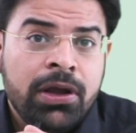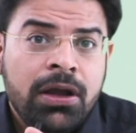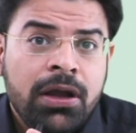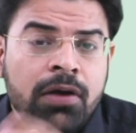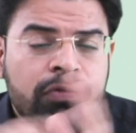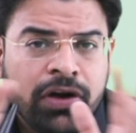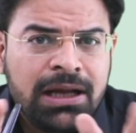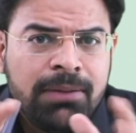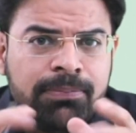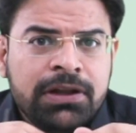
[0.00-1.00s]
For
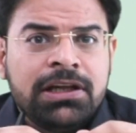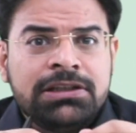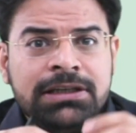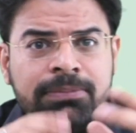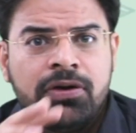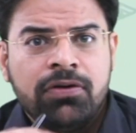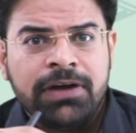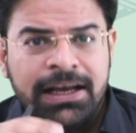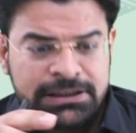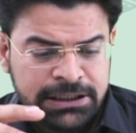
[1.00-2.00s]
example, the chapter of
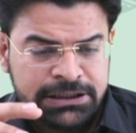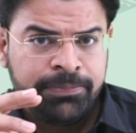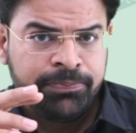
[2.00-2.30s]
SHM,